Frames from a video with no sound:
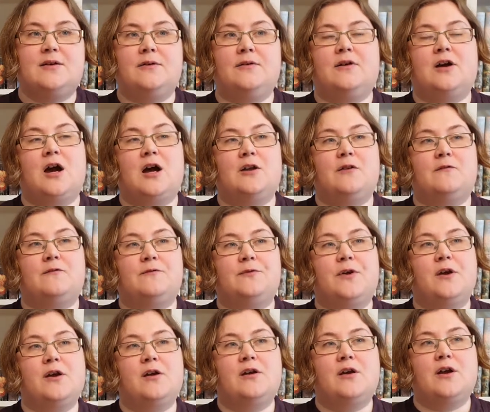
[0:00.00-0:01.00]
kind of
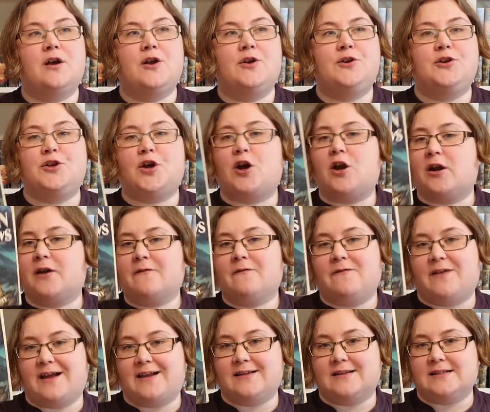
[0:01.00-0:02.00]
dark
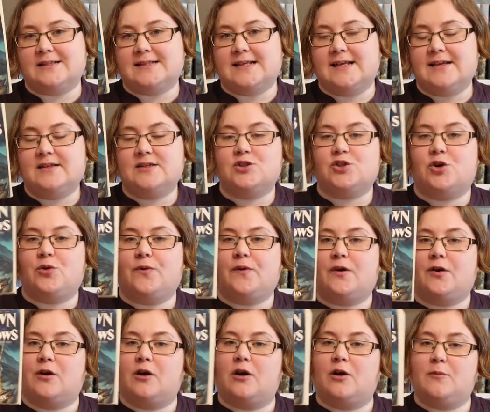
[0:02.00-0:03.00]
fantasy, so
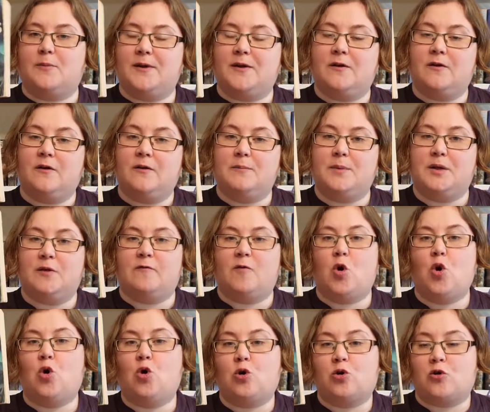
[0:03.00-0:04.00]
there are a bit of
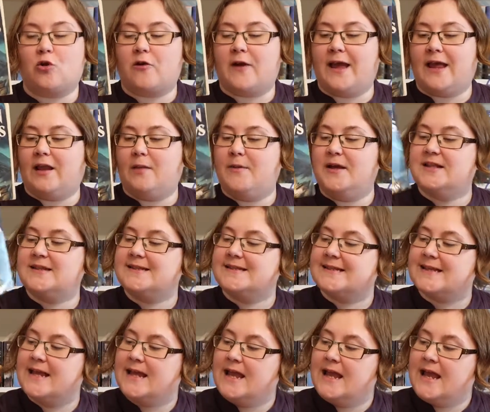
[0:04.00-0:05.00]
horror
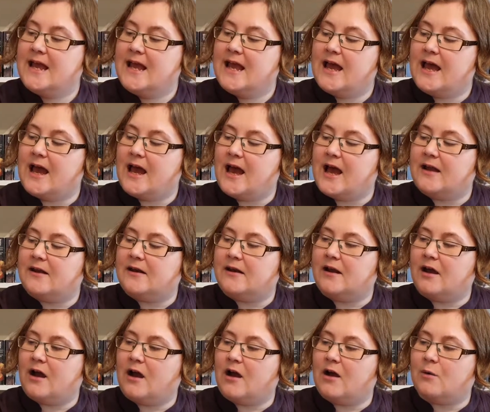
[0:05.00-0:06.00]
elements. And
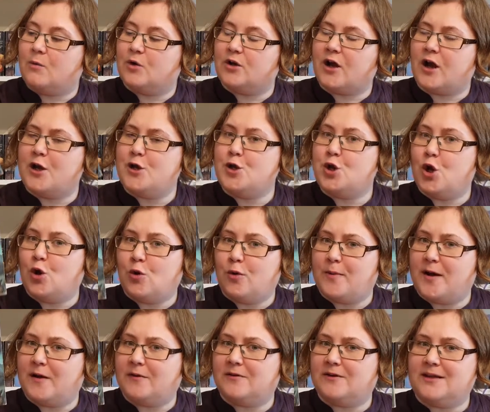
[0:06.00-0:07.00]
what I know
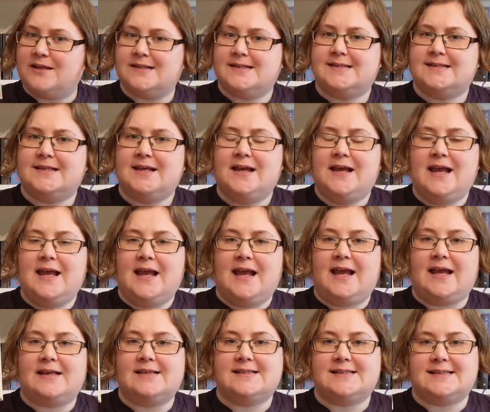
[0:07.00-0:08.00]
about this
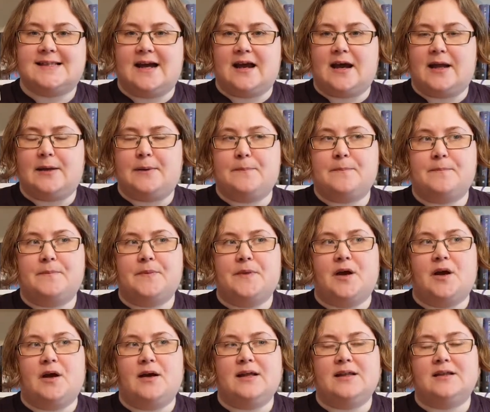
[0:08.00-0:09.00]
is that
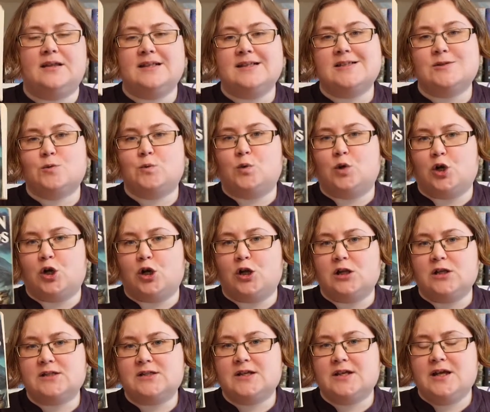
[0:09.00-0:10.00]
in this
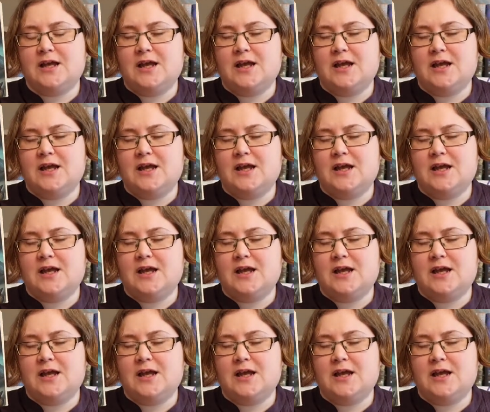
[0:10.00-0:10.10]
world,